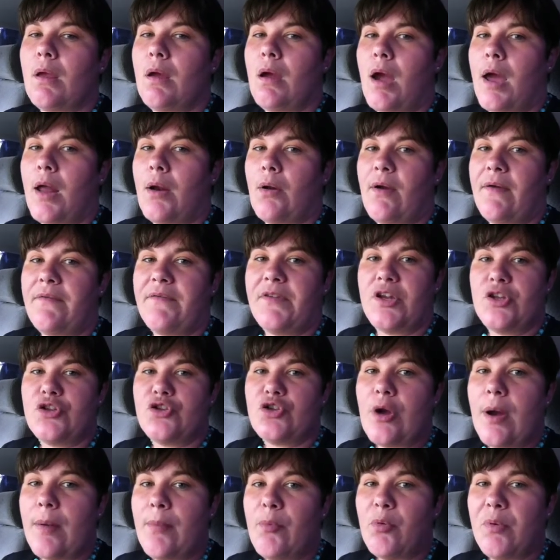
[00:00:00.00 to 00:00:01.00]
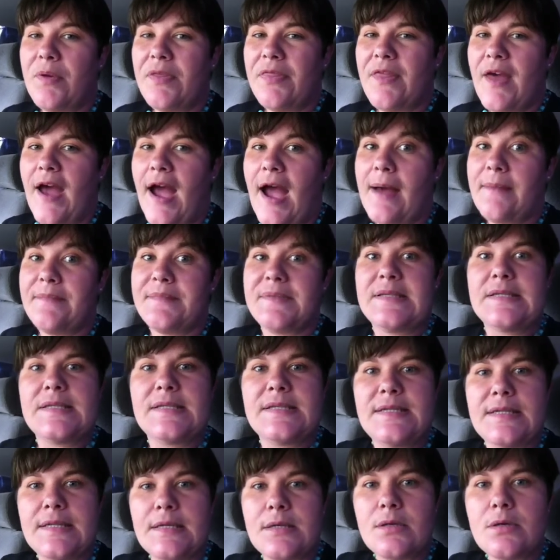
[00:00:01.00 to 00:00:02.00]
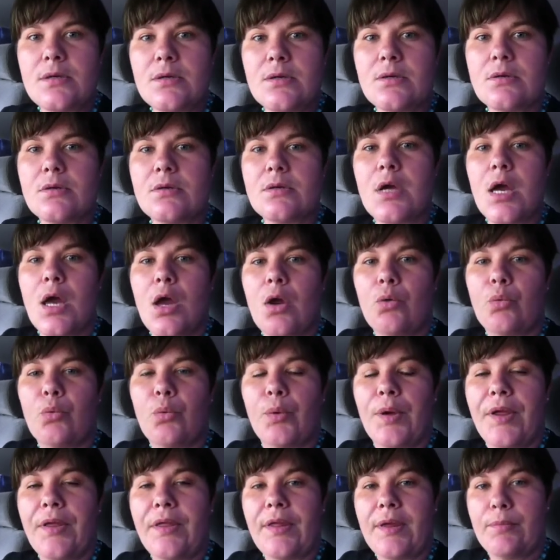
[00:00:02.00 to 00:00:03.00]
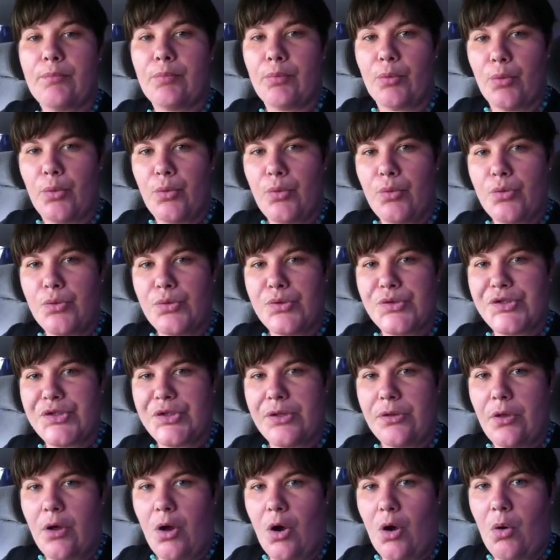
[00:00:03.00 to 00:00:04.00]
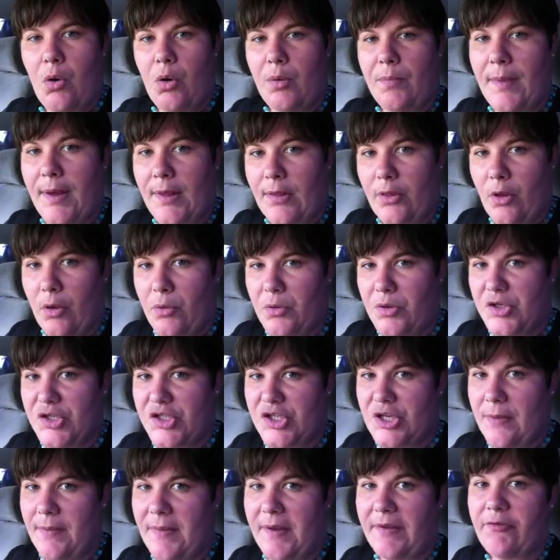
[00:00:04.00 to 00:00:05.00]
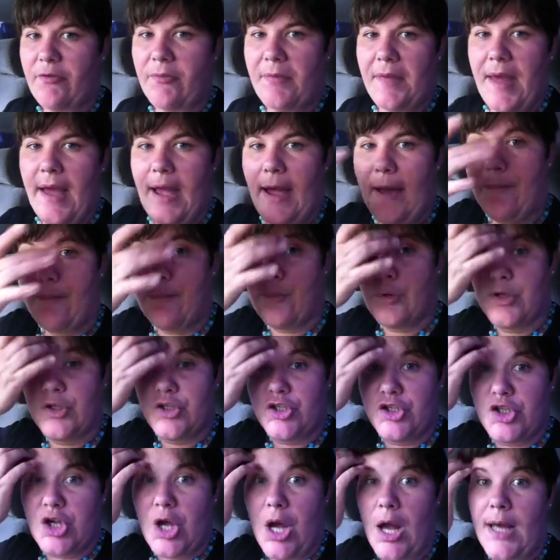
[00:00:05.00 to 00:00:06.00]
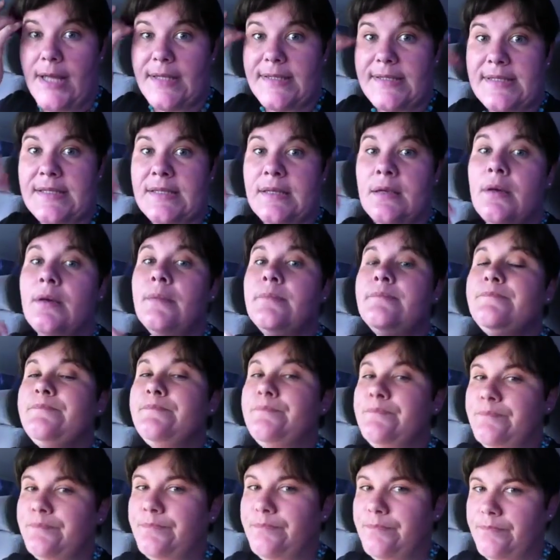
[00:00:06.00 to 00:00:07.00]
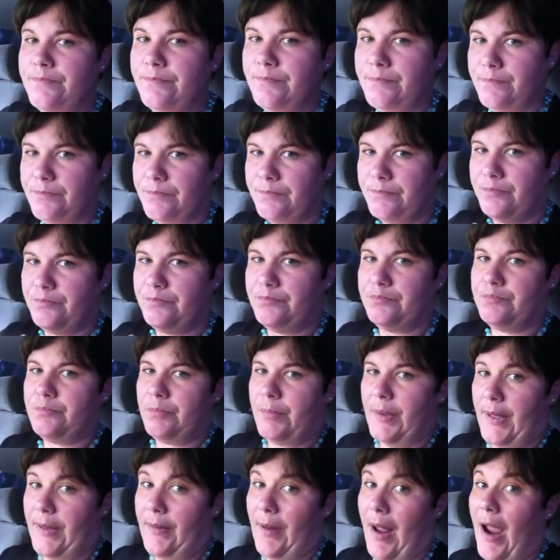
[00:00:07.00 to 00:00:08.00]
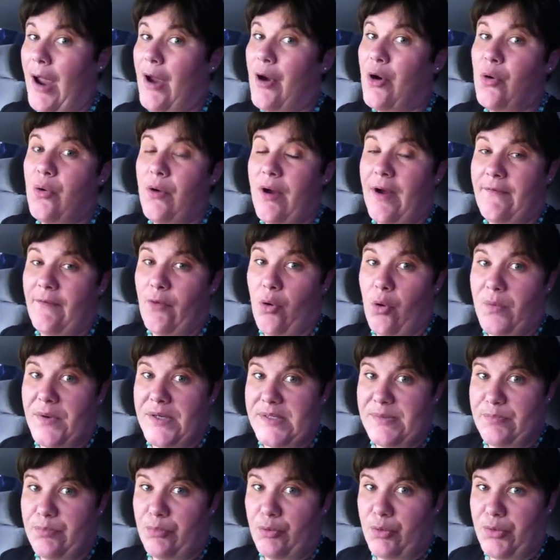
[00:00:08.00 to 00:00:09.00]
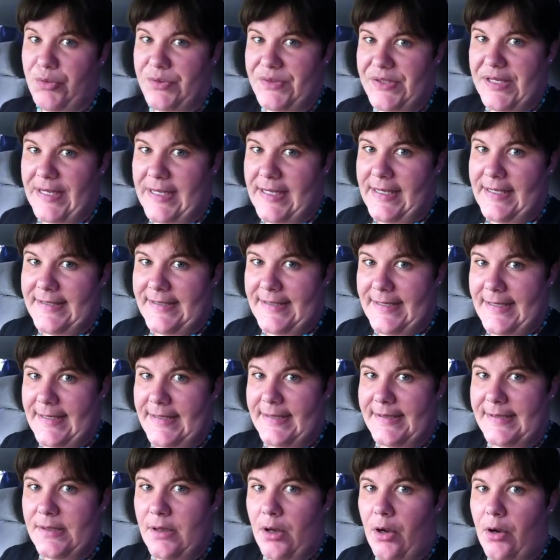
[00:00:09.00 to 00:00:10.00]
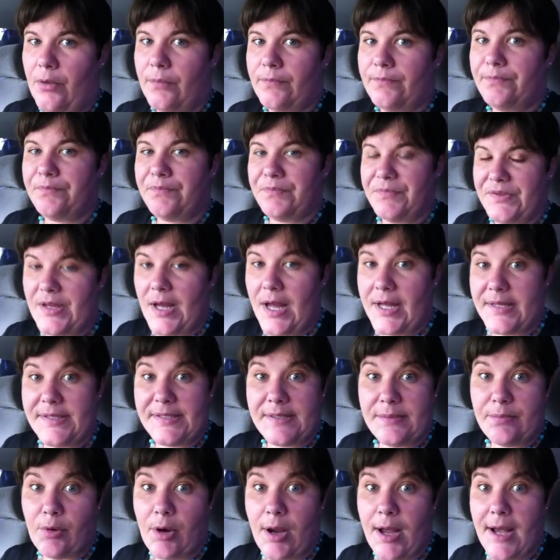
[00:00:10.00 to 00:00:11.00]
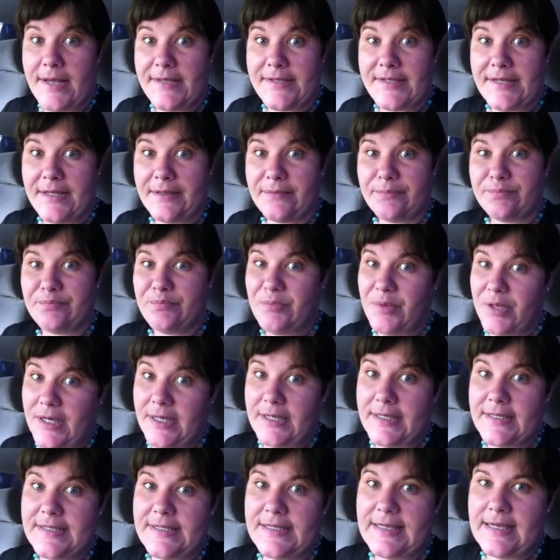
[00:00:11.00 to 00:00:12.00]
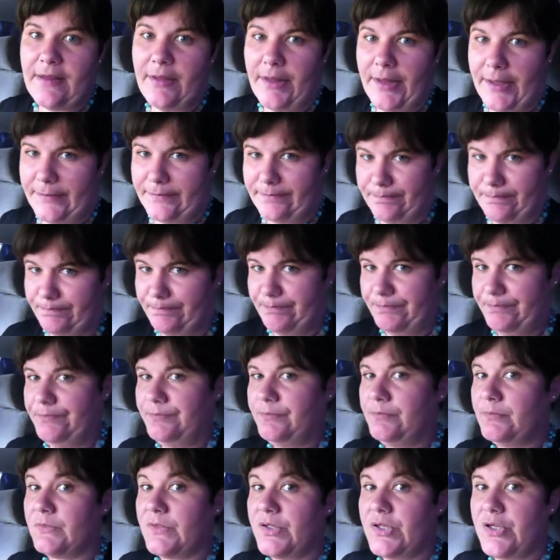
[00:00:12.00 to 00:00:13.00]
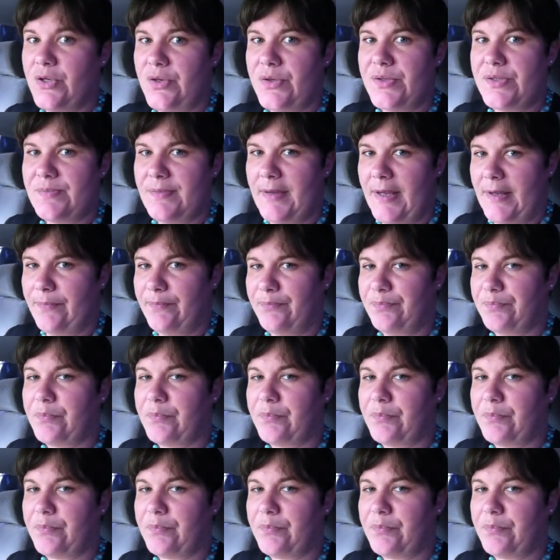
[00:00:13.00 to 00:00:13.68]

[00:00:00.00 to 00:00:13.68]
I don't have any trouble with that. I'm still really bruised, though, on my lower stomach from the heparin shots. But I have always bruised easy, so not surprising, but it is healing. Excuse me.